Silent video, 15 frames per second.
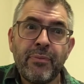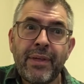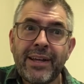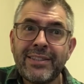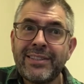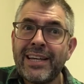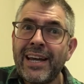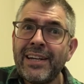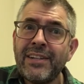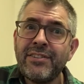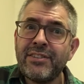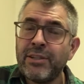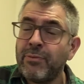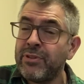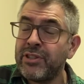that
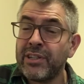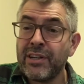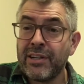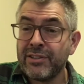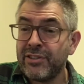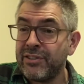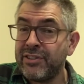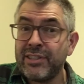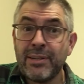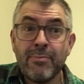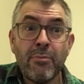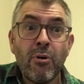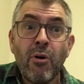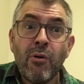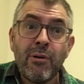tendency which I actually see
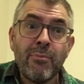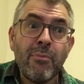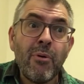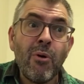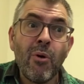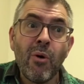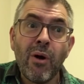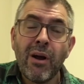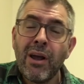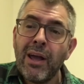more and more